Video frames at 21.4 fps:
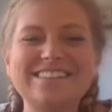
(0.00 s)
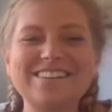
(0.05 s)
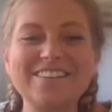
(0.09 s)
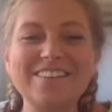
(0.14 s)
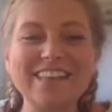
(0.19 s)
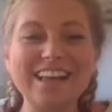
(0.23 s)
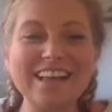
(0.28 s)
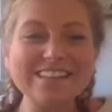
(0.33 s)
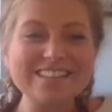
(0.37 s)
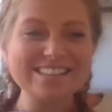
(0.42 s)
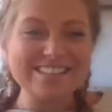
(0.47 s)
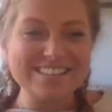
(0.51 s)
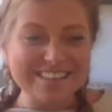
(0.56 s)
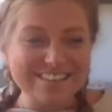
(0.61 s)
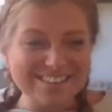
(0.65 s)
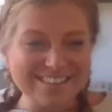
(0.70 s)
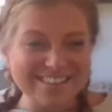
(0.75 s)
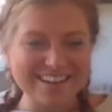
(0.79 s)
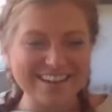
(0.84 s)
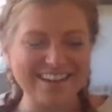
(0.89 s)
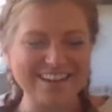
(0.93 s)
so that
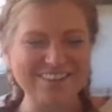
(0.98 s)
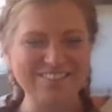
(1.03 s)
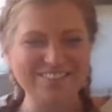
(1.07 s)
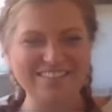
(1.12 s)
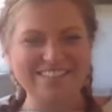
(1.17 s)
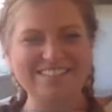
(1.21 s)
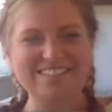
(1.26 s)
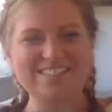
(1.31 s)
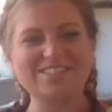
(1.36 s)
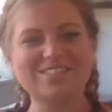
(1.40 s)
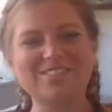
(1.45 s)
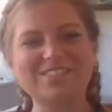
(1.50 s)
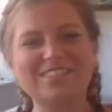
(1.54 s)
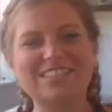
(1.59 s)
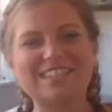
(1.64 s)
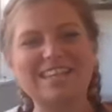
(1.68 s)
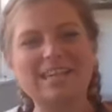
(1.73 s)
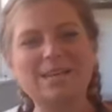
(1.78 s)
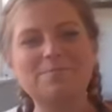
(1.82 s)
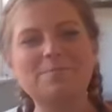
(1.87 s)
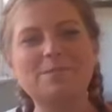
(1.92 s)
song um, is
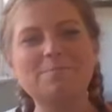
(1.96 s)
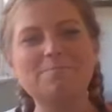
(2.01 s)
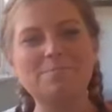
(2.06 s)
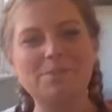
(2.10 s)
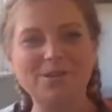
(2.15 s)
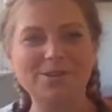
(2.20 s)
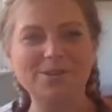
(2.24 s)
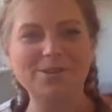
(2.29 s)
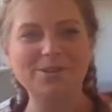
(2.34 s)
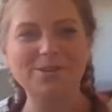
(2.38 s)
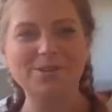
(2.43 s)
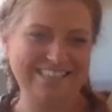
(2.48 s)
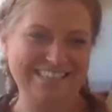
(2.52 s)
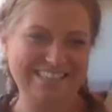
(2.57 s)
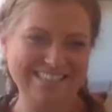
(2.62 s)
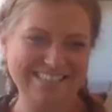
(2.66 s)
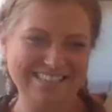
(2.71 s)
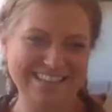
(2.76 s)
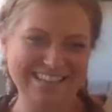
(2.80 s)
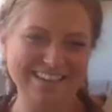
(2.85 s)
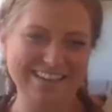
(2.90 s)
called Sleeping
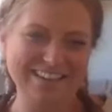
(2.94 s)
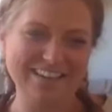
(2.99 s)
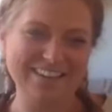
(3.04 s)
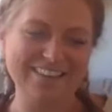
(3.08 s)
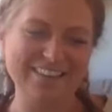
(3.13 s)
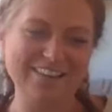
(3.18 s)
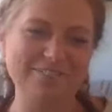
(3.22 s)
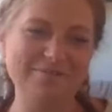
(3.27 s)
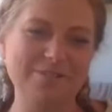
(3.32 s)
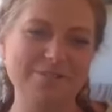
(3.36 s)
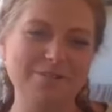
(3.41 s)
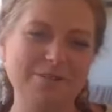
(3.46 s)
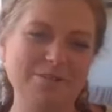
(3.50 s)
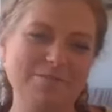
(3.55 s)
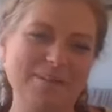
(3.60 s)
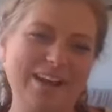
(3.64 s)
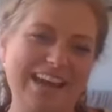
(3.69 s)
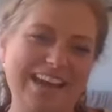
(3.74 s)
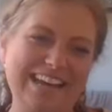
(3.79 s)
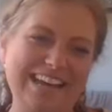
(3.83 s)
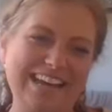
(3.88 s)
Beauties uh, that we
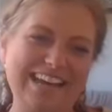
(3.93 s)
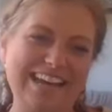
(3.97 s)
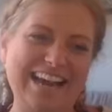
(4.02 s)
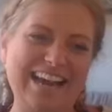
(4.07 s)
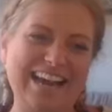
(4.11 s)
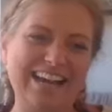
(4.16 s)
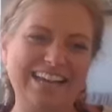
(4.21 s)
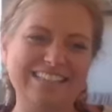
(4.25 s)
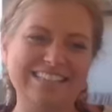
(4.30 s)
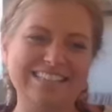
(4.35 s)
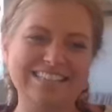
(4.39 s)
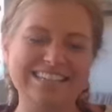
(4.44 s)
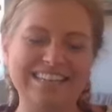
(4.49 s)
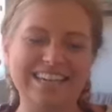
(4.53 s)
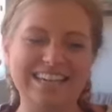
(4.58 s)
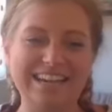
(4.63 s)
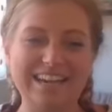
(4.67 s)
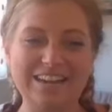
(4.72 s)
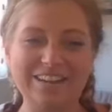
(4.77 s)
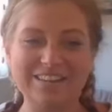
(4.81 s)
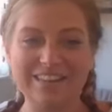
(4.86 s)
were playing, and
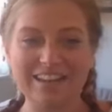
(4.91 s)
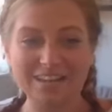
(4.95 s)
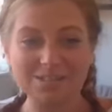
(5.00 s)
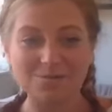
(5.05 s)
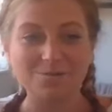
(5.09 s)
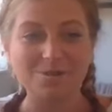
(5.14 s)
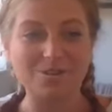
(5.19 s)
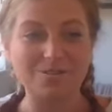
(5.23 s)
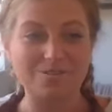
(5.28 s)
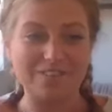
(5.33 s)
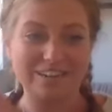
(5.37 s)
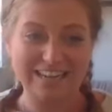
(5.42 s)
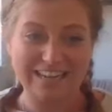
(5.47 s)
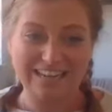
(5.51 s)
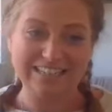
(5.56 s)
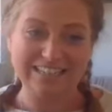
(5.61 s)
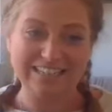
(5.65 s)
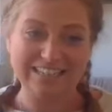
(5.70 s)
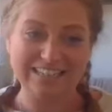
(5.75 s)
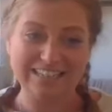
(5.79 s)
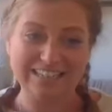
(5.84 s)
uh, that's one of
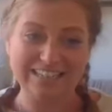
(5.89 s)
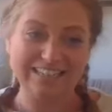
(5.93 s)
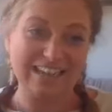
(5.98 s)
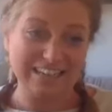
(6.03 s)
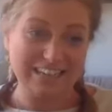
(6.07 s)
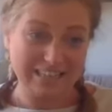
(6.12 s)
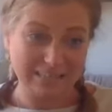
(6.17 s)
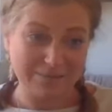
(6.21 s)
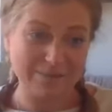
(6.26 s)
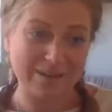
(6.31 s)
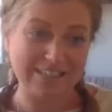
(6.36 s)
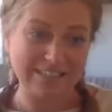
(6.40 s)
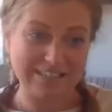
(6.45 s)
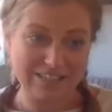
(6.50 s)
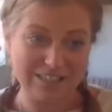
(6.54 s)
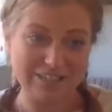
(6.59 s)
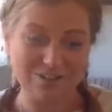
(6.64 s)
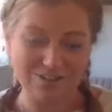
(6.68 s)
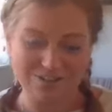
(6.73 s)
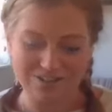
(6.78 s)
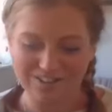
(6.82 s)
Iain and his
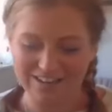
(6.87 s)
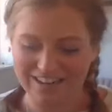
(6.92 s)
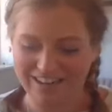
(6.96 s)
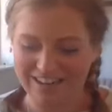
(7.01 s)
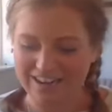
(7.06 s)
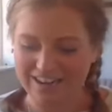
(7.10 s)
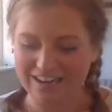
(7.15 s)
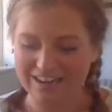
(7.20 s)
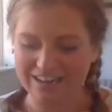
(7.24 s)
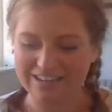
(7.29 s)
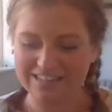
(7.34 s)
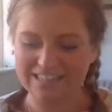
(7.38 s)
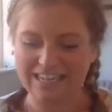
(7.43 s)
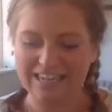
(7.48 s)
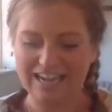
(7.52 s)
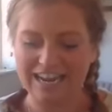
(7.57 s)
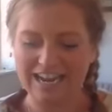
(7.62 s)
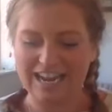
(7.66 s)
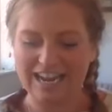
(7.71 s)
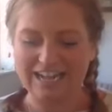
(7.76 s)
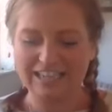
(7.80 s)
band's song because uh,
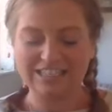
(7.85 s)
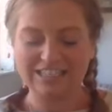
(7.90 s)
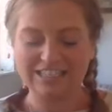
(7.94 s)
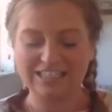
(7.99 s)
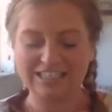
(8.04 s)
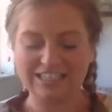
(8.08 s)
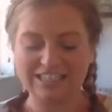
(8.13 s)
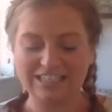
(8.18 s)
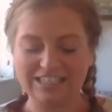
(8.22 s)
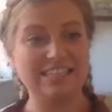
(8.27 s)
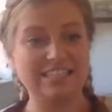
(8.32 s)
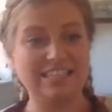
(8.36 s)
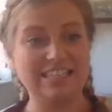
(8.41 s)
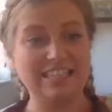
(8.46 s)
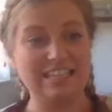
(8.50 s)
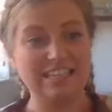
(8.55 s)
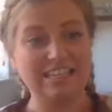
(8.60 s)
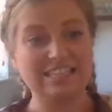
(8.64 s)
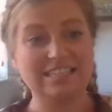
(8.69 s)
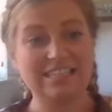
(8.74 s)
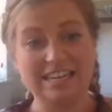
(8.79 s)
he actually is
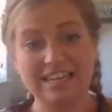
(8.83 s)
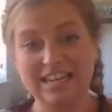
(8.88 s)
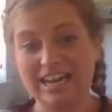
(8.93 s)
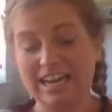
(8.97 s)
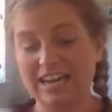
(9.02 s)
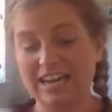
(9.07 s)
the lead